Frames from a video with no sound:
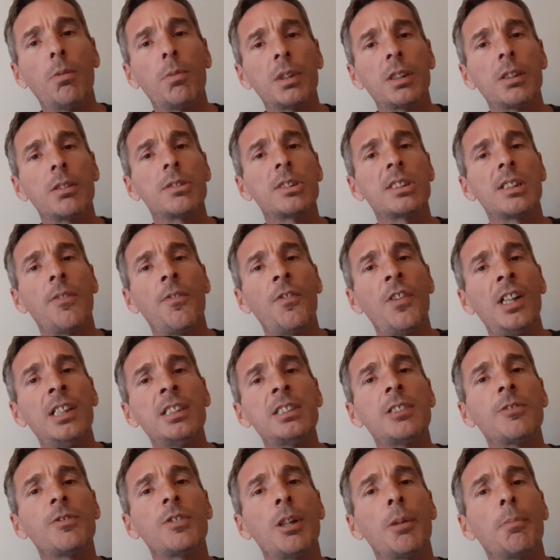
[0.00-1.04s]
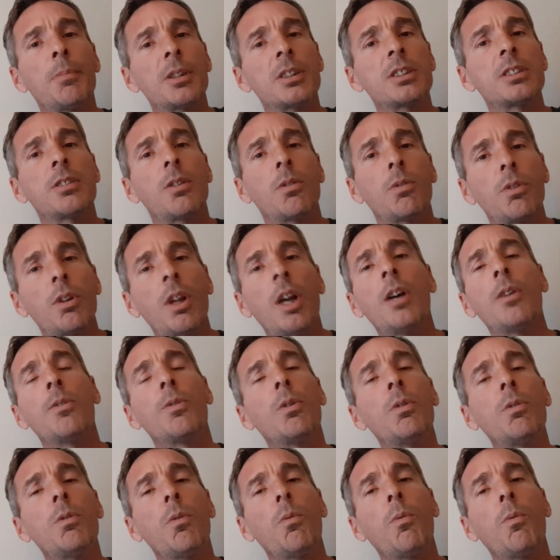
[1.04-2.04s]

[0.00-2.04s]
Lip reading: with those offensive numbers so low,